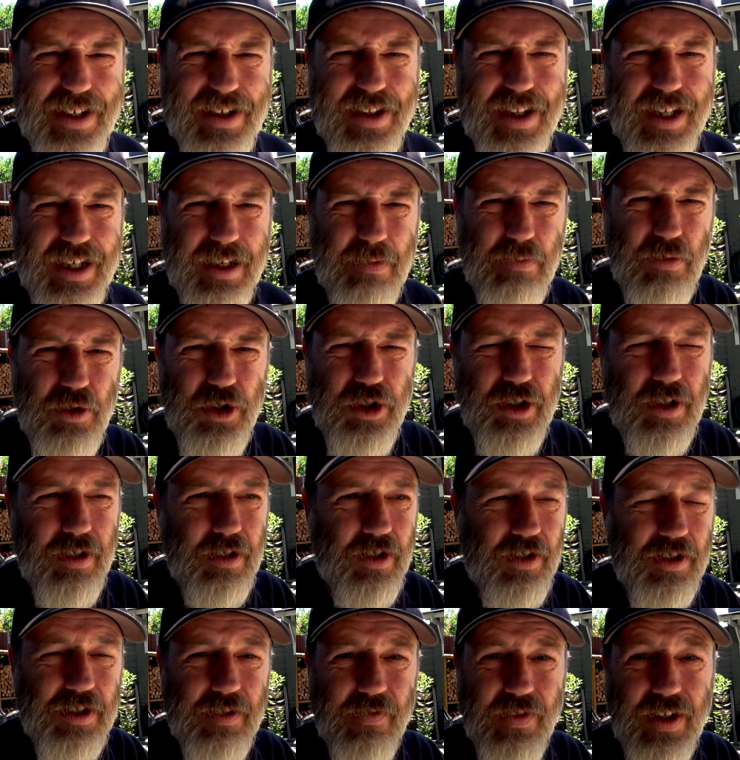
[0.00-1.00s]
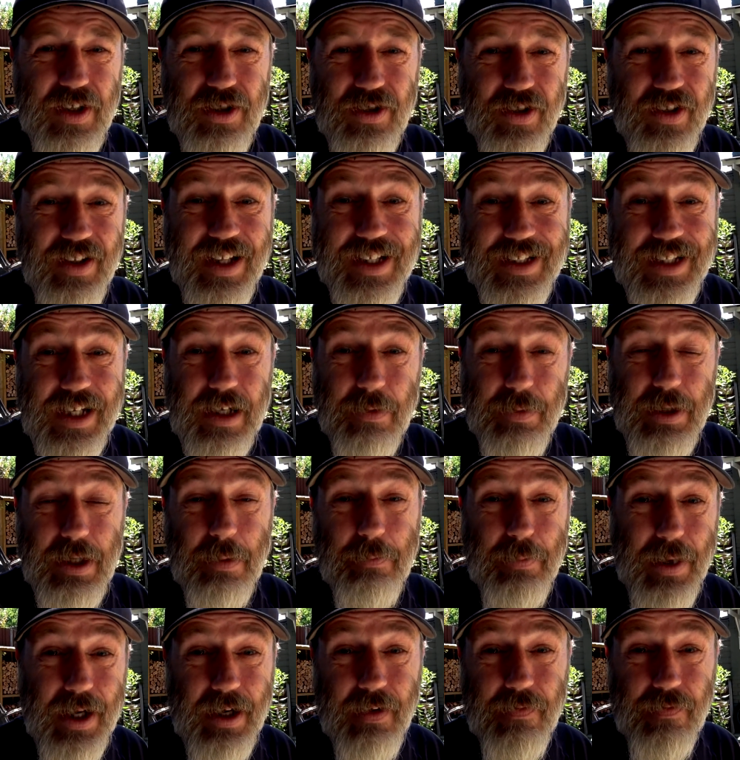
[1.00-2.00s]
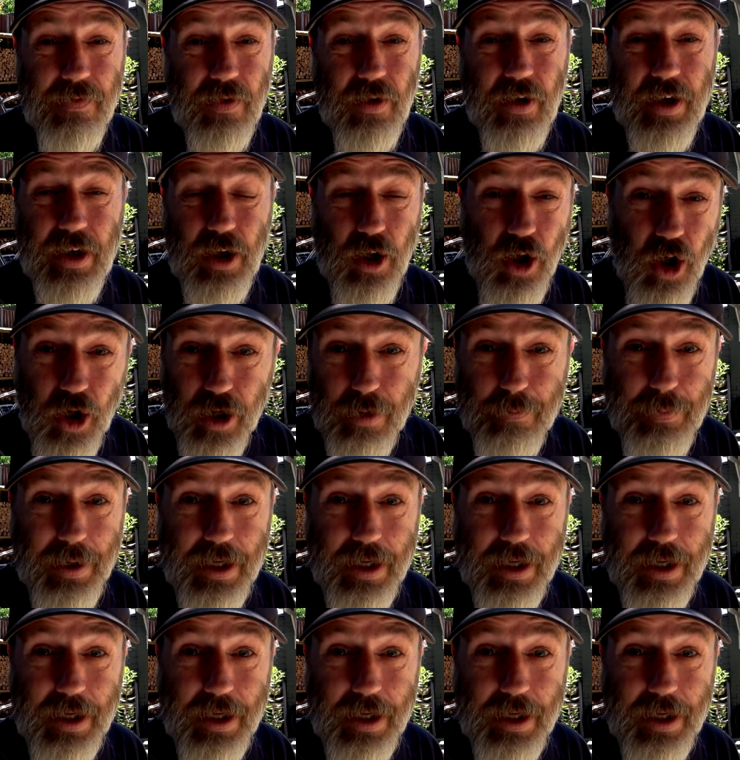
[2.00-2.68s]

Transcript: you think you're mushing it because eventually that's going to be a butterfly, and I like